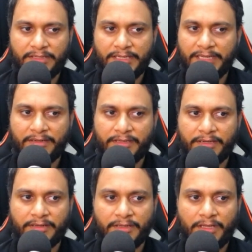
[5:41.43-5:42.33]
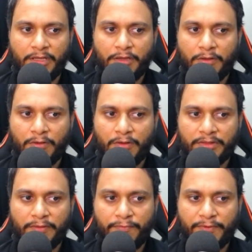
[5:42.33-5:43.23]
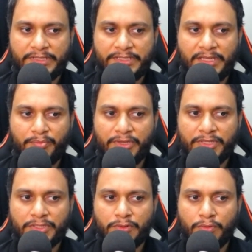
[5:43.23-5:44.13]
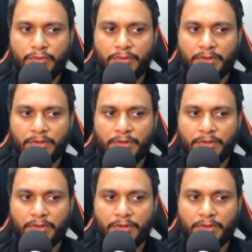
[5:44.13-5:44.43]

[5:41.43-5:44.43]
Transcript: entire dry run the first step is to